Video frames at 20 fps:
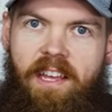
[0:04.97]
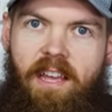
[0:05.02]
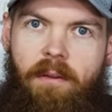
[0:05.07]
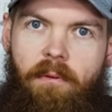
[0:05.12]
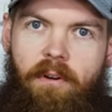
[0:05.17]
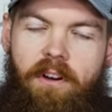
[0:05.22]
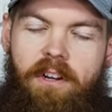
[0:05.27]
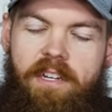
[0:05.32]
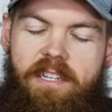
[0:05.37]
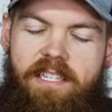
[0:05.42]

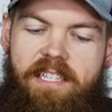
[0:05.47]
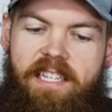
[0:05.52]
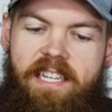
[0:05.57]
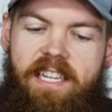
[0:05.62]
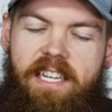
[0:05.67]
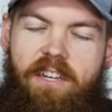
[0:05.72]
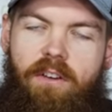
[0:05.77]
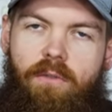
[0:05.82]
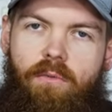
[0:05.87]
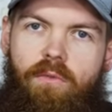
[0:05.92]
We're going to
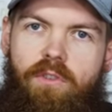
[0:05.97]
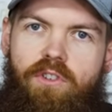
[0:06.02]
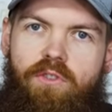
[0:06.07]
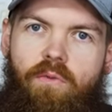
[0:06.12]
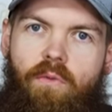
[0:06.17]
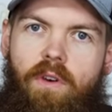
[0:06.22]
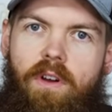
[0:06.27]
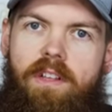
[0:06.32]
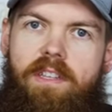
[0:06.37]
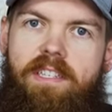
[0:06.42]
see which
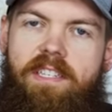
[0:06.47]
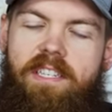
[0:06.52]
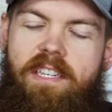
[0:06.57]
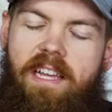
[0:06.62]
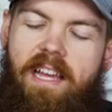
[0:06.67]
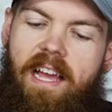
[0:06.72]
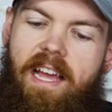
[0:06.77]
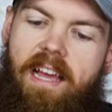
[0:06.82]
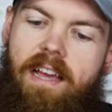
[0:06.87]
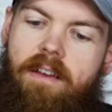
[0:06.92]
ones
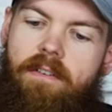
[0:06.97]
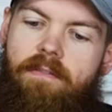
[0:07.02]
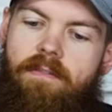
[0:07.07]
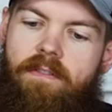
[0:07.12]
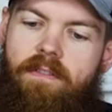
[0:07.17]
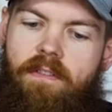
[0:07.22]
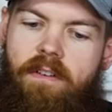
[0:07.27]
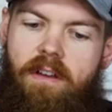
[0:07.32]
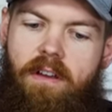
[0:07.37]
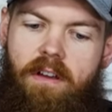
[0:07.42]

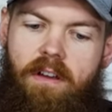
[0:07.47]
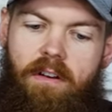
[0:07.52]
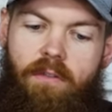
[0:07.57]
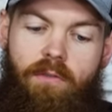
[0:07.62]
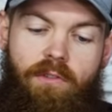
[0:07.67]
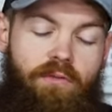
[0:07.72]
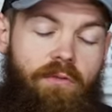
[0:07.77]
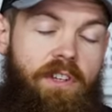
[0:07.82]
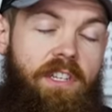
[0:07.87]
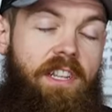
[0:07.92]
have, or
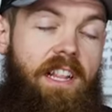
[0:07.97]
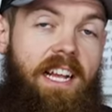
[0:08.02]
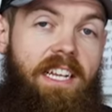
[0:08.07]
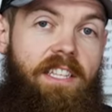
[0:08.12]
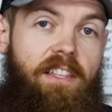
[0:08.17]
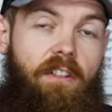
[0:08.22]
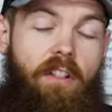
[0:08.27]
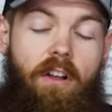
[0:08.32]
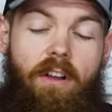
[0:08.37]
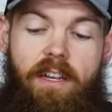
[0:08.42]
which ones
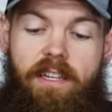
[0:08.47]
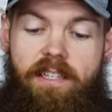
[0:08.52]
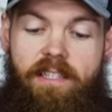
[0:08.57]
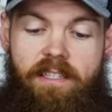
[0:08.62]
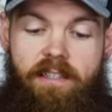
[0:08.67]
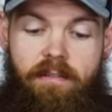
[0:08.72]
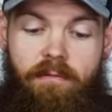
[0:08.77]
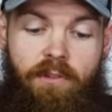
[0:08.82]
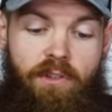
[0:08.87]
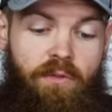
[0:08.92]
last the
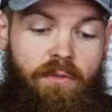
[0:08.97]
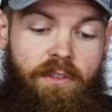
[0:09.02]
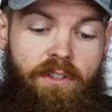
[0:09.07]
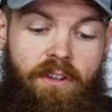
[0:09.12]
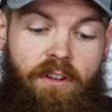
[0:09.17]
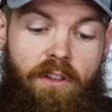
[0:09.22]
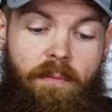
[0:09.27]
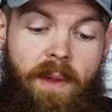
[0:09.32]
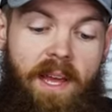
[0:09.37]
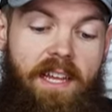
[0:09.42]
longest, which ones are the